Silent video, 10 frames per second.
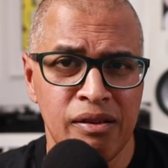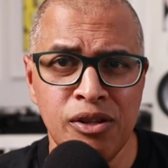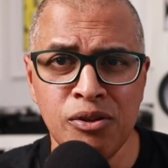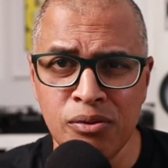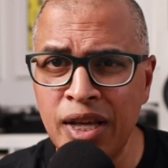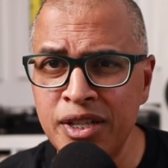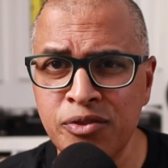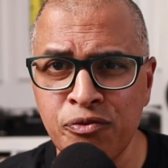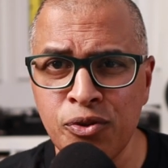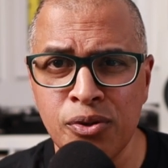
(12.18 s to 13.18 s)
You know,
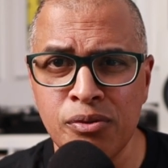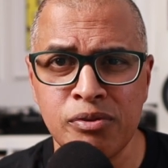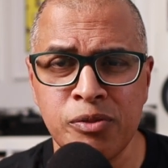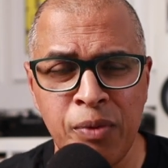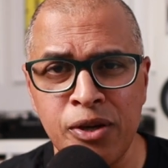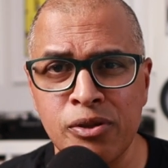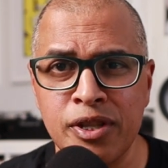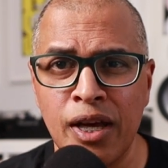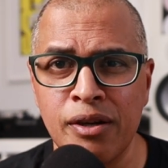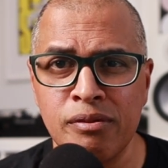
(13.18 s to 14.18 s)
that's for
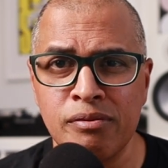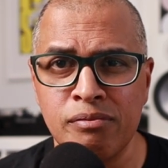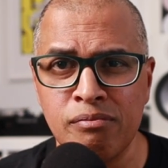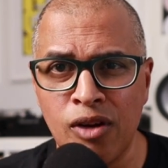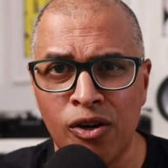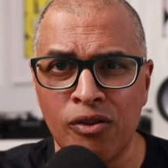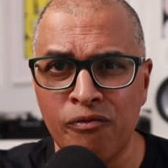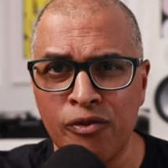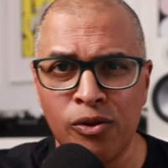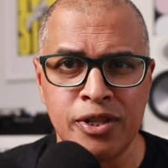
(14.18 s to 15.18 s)
speakers that
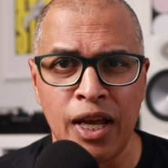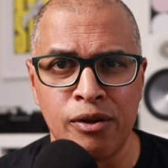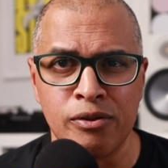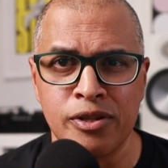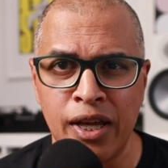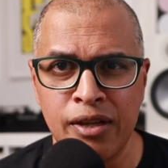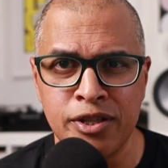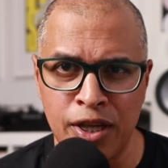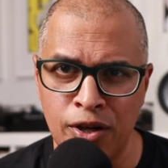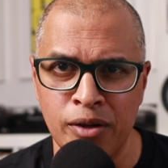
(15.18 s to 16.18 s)
aren't floor standers, they
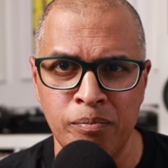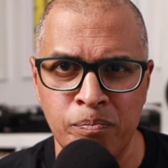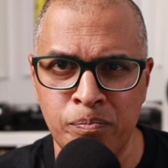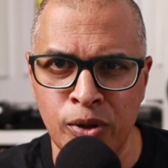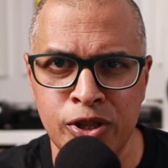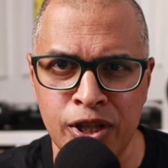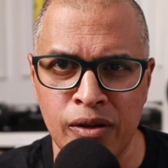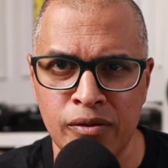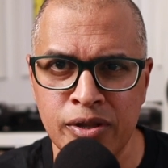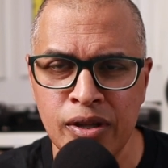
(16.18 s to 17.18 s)
sit on
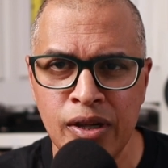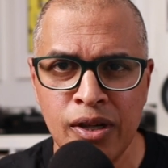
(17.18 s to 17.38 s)
bookshelves.